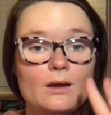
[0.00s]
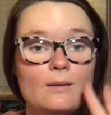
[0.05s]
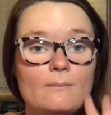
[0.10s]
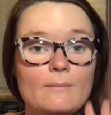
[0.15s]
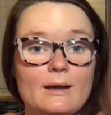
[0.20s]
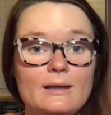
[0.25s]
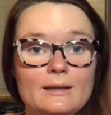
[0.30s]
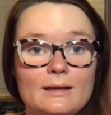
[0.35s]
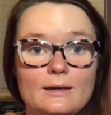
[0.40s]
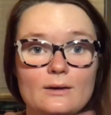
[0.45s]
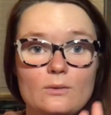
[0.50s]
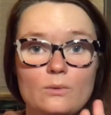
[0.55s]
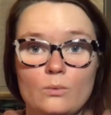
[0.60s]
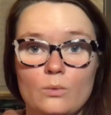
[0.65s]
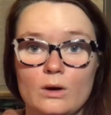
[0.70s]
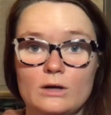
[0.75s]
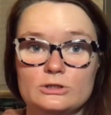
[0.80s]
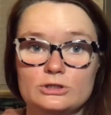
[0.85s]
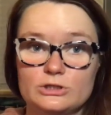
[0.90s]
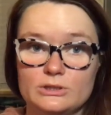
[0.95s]
My like
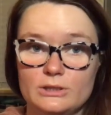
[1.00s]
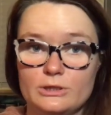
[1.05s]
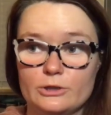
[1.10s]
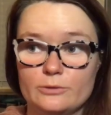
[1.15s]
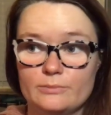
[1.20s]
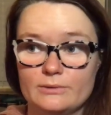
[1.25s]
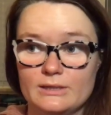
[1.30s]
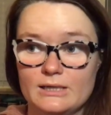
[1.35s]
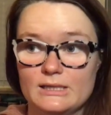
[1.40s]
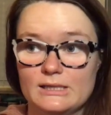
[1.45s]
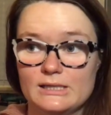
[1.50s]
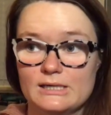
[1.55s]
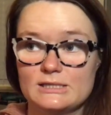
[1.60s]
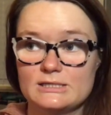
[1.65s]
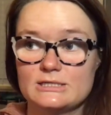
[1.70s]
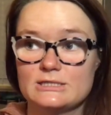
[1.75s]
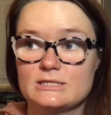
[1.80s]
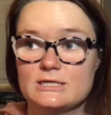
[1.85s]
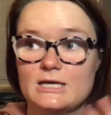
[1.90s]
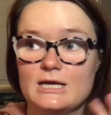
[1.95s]
watch later
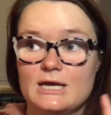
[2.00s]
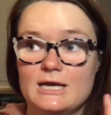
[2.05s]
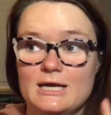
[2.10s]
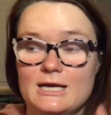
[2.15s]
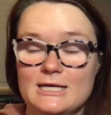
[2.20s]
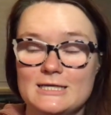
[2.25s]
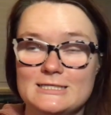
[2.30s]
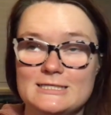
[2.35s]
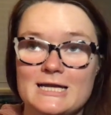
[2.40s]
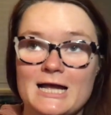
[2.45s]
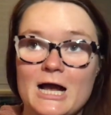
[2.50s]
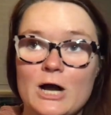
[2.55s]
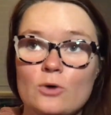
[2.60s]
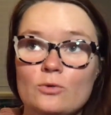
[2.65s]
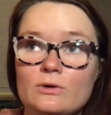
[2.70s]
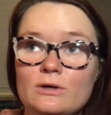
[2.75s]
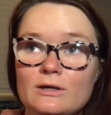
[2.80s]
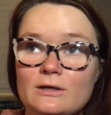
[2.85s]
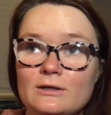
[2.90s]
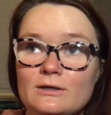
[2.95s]
playlist is
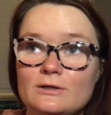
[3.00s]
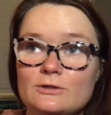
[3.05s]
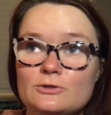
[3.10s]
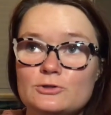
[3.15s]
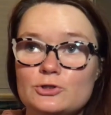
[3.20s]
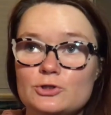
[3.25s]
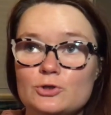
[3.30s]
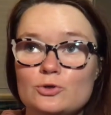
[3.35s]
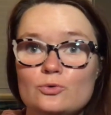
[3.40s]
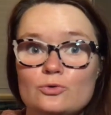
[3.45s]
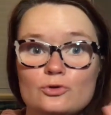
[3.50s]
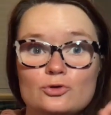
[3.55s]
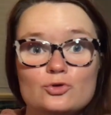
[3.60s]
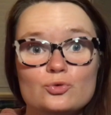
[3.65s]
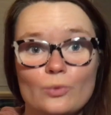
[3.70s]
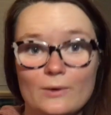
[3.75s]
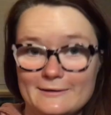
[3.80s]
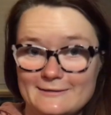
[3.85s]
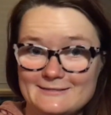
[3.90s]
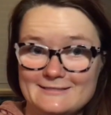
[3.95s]
down to the
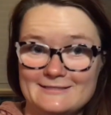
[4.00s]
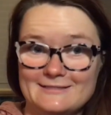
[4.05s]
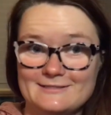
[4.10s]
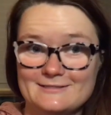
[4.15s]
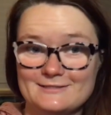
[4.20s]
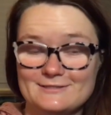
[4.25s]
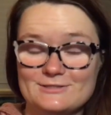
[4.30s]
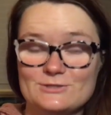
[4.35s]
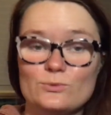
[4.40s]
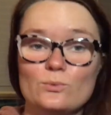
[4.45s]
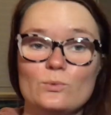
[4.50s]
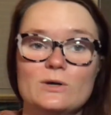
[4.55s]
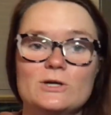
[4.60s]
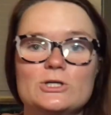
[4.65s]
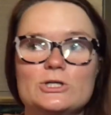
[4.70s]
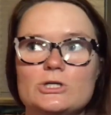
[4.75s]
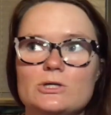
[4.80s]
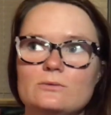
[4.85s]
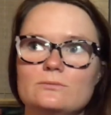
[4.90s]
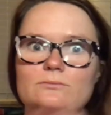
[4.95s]
20s,
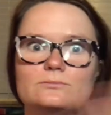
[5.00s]
which